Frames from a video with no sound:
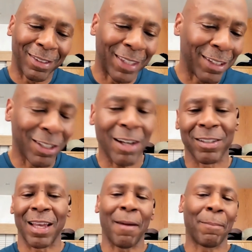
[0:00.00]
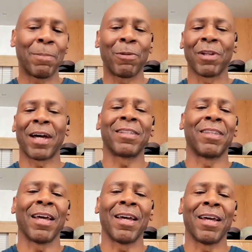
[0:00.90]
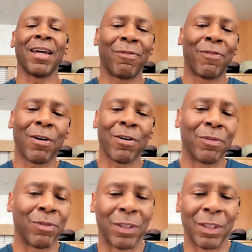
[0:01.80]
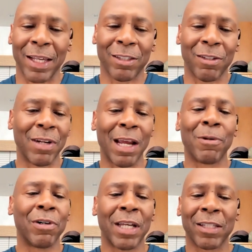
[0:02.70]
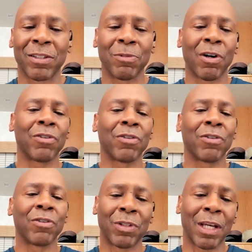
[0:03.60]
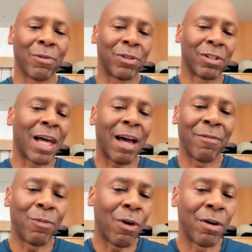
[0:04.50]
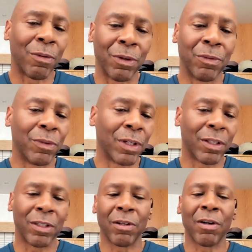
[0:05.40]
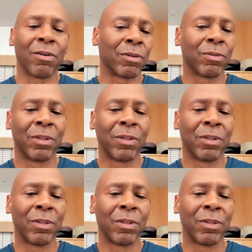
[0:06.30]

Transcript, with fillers: they dug that. People liked that. They felt yeah. like their neighborhood had some culture to it that was alive and, and you know,